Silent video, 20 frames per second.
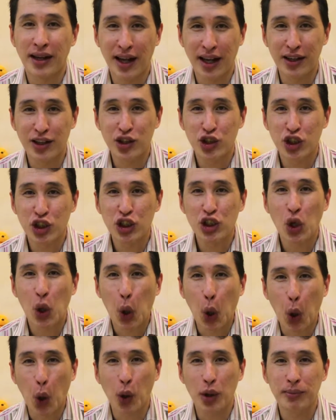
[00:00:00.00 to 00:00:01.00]
energy
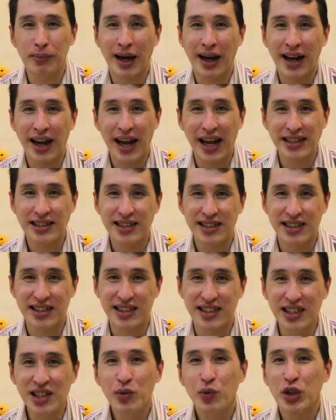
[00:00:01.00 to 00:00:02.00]
on my SE,